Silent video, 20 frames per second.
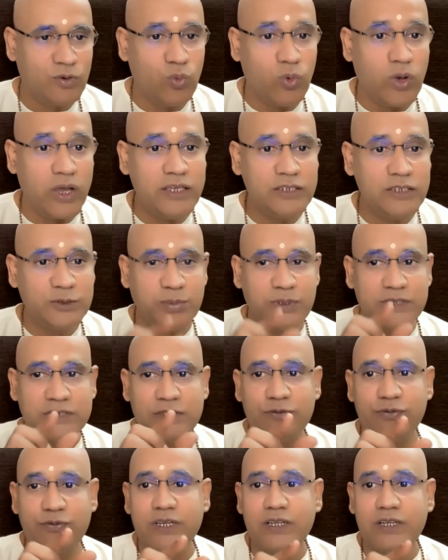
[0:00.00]
Why
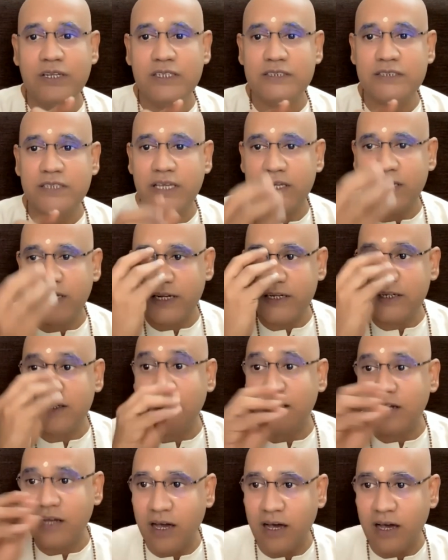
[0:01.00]
specifically saying
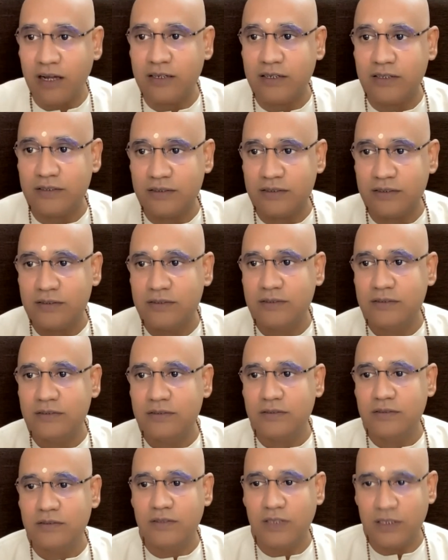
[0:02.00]
head and heart?
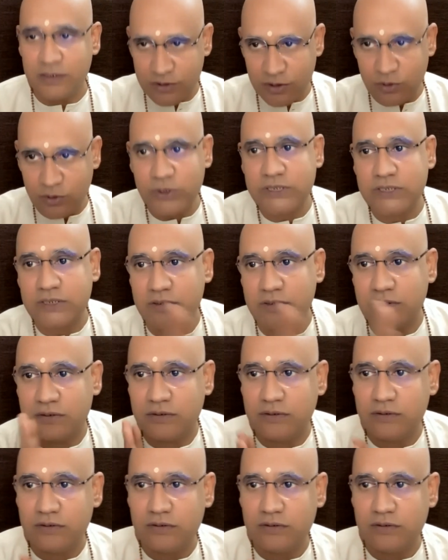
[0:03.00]
That's the question.